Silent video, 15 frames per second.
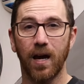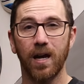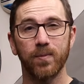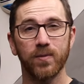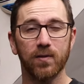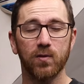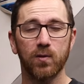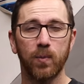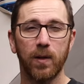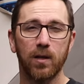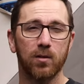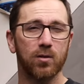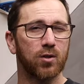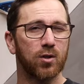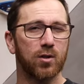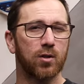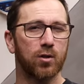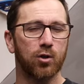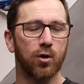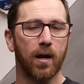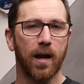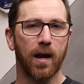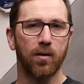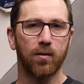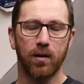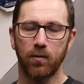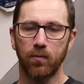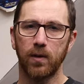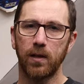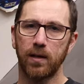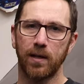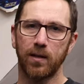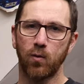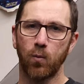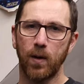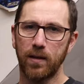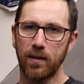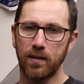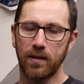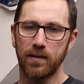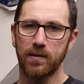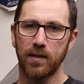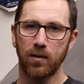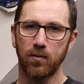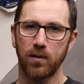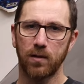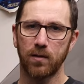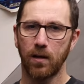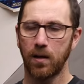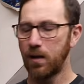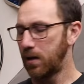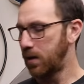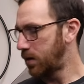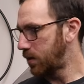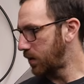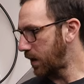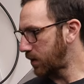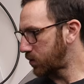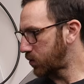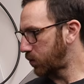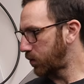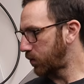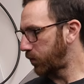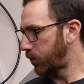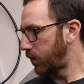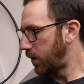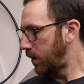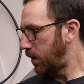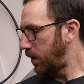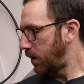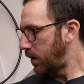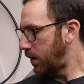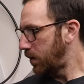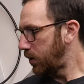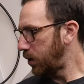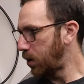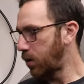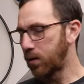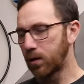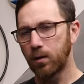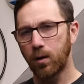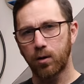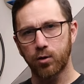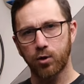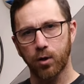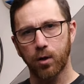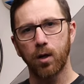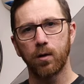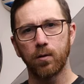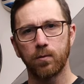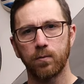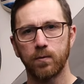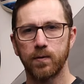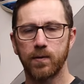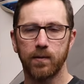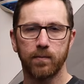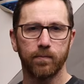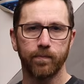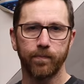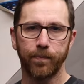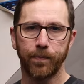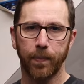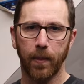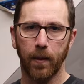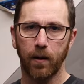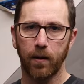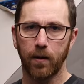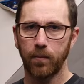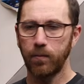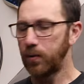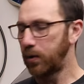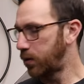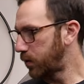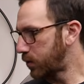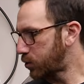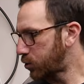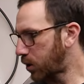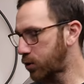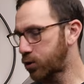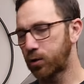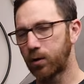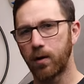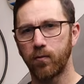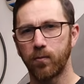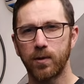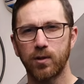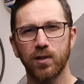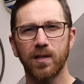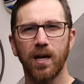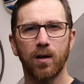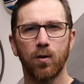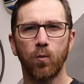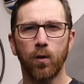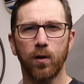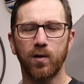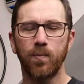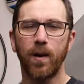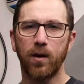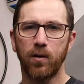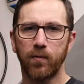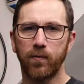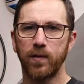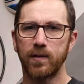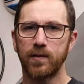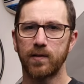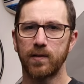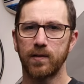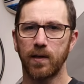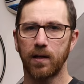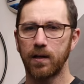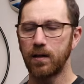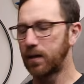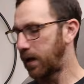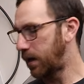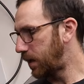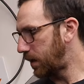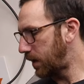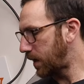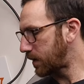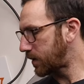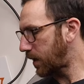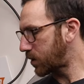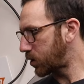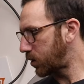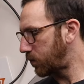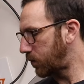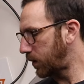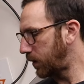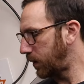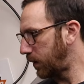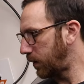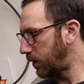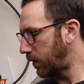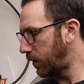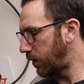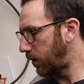types of speakers just to try out, and I really liked the way that these sounded. That sort of, you know, the larger cones and you know, the structure of them, it just kind of worked better for this design. And that's actually really